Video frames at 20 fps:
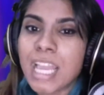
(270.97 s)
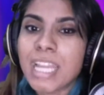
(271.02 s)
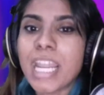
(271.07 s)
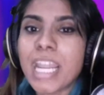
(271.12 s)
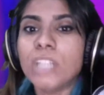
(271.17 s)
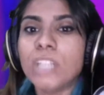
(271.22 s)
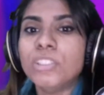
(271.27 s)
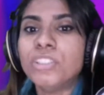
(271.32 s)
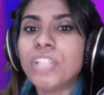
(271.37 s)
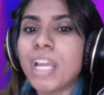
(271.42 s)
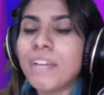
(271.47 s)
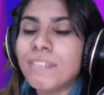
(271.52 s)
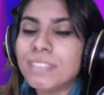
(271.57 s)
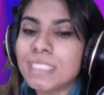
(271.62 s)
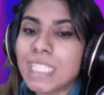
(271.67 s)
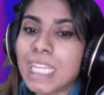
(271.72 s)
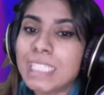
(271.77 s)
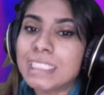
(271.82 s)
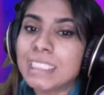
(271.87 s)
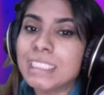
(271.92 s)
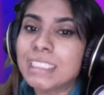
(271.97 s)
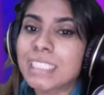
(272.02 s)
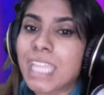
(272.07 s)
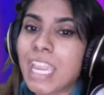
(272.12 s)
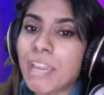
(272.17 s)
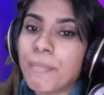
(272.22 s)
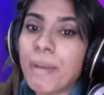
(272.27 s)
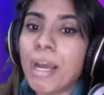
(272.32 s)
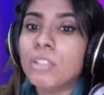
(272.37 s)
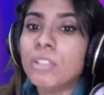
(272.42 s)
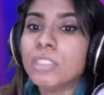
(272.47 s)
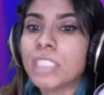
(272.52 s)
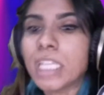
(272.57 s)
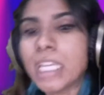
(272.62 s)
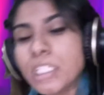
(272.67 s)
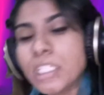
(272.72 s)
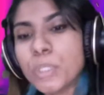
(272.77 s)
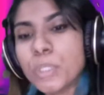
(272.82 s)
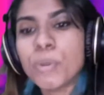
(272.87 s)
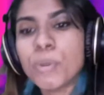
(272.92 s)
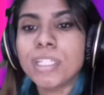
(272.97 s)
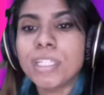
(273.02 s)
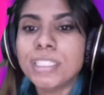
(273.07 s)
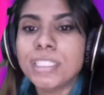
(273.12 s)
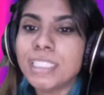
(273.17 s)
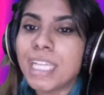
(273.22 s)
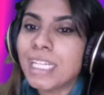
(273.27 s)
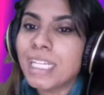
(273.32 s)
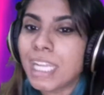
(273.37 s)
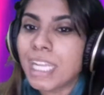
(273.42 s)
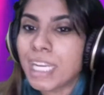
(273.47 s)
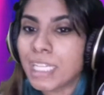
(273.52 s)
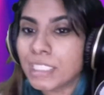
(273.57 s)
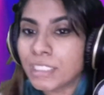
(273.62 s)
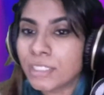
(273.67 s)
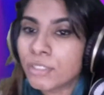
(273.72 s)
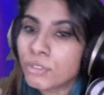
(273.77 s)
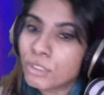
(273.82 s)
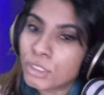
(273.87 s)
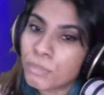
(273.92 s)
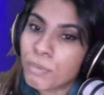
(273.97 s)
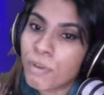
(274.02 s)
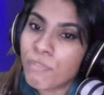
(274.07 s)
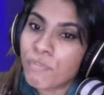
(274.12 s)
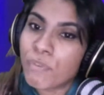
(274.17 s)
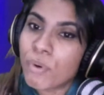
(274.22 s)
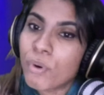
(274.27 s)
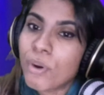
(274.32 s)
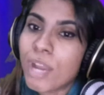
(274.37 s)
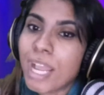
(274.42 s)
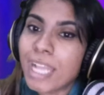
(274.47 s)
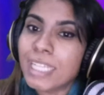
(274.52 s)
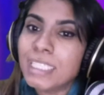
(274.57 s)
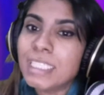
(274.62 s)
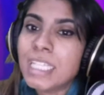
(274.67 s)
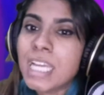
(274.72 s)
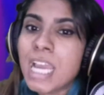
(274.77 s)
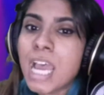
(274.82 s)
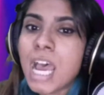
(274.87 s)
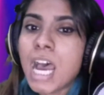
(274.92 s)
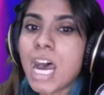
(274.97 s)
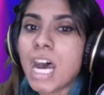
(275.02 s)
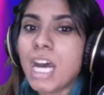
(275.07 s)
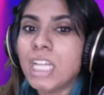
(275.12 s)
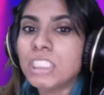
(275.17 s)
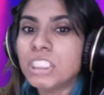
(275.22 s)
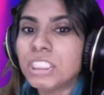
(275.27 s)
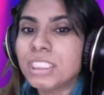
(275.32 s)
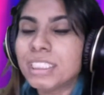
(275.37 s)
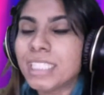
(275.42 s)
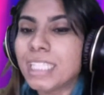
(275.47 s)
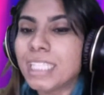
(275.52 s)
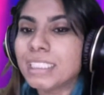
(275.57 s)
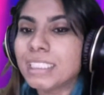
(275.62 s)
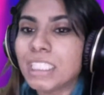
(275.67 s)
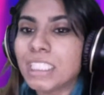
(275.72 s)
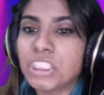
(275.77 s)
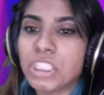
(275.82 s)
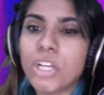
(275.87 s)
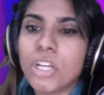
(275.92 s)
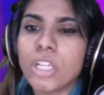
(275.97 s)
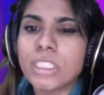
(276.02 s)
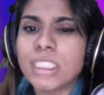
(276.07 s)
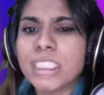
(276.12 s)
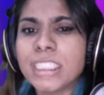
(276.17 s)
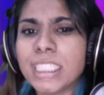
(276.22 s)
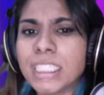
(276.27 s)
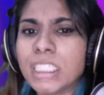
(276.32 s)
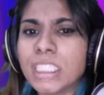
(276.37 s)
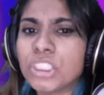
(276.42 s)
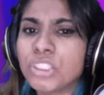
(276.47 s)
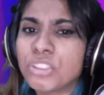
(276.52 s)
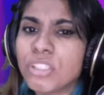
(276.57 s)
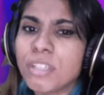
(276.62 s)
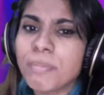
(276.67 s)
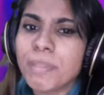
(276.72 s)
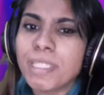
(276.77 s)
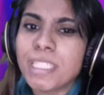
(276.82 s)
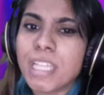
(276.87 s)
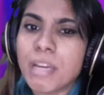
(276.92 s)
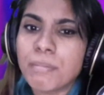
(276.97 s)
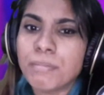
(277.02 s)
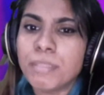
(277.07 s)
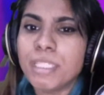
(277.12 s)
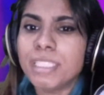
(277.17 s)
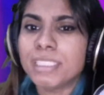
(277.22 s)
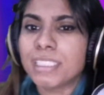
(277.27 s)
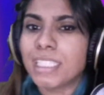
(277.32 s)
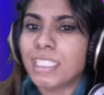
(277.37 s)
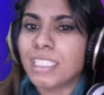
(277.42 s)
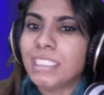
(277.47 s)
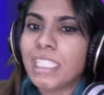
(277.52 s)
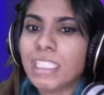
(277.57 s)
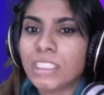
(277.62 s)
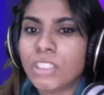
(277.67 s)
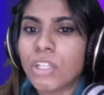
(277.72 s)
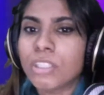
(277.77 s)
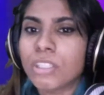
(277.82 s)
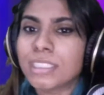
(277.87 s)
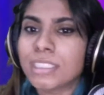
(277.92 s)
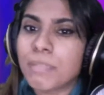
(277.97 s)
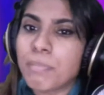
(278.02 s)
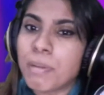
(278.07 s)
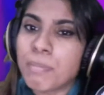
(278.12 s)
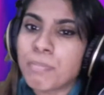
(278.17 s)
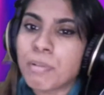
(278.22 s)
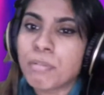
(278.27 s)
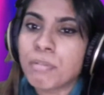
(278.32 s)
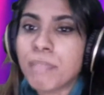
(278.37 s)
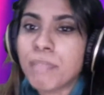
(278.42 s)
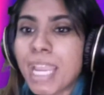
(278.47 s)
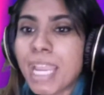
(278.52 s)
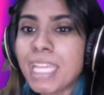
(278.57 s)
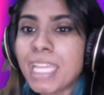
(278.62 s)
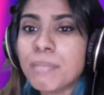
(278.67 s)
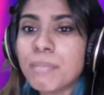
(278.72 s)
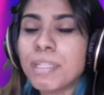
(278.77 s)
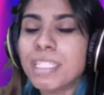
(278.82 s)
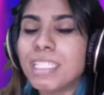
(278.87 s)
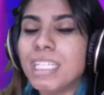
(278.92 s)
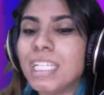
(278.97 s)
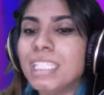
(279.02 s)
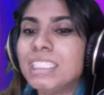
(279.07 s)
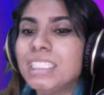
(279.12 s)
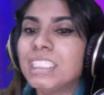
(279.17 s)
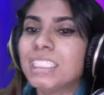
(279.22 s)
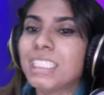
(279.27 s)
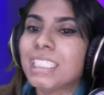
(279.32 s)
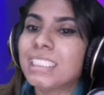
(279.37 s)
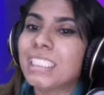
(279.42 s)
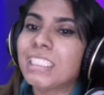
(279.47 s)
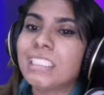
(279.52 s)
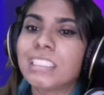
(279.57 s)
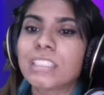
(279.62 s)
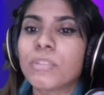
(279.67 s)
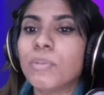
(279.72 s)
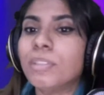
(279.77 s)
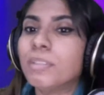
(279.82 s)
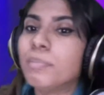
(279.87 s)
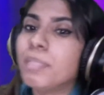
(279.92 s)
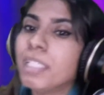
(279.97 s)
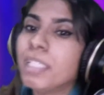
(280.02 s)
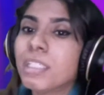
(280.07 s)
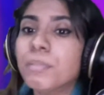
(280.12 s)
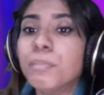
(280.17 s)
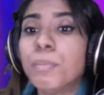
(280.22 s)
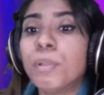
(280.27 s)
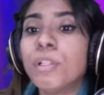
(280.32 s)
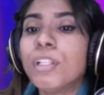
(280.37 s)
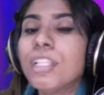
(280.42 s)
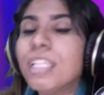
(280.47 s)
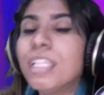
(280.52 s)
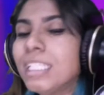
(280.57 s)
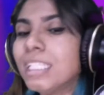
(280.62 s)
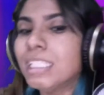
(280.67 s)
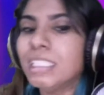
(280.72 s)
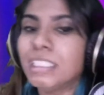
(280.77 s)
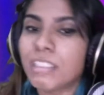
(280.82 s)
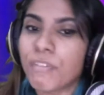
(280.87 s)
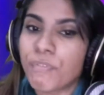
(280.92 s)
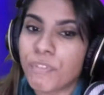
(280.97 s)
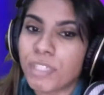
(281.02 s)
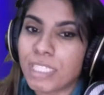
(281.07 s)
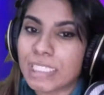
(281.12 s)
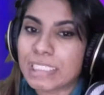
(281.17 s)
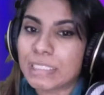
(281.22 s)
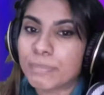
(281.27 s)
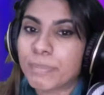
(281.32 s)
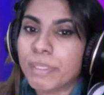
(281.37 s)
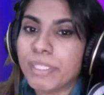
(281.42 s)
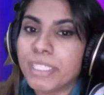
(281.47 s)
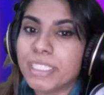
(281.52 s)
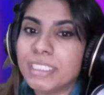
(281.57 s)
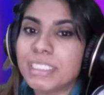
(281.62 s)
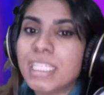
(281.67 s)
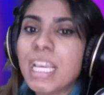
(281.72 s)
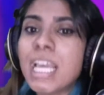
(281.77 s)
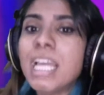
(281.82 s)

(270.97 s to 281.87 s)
Now, Driver's License came out in quarantine, like I told you before, and she says that she got to see the streaming numbers and the TikToks that people made, but she says that it's going to be a completely different experience